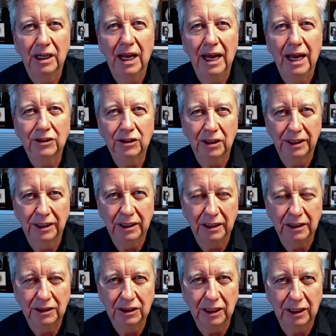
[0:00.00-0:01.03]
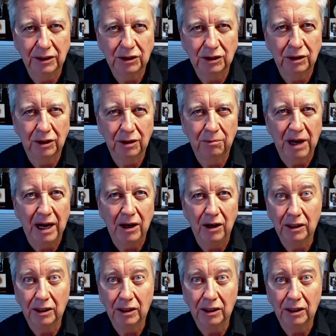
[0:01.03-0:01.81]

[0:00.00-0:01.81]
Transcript: actually says to the buyer,